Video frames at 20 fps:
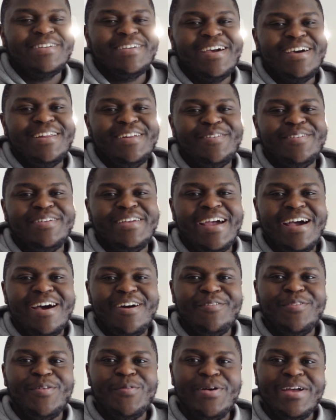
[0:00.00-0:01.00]
kind of get
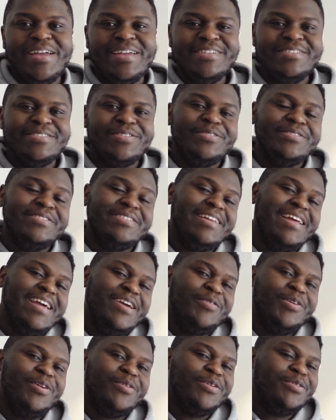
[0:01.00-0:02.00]
out of the way is today
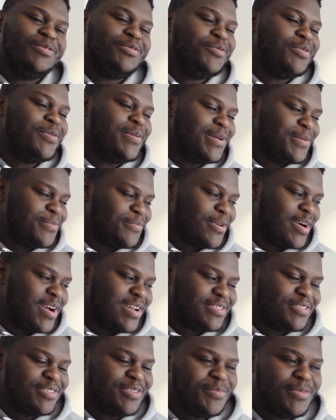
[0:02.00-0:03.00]
we're not going to talk about the
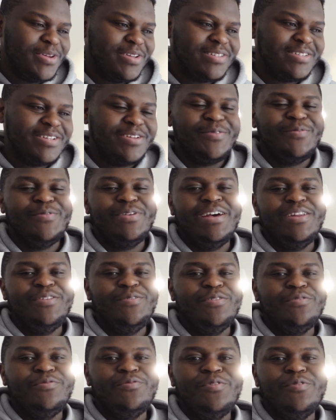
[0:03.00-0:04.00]
price of the monitor. When I
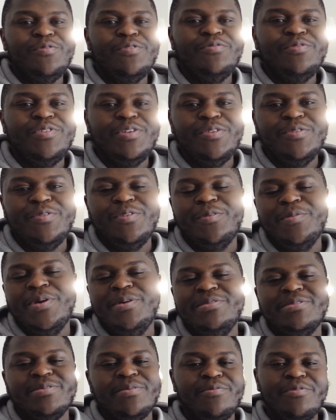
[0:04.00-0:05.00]
do a full review or
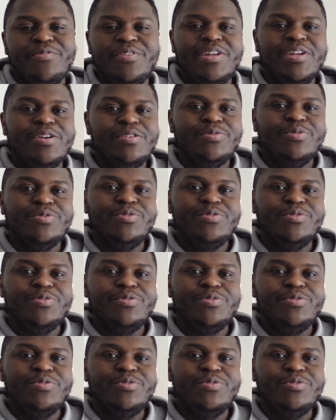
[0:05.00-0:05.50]
maybe some other videos, we'll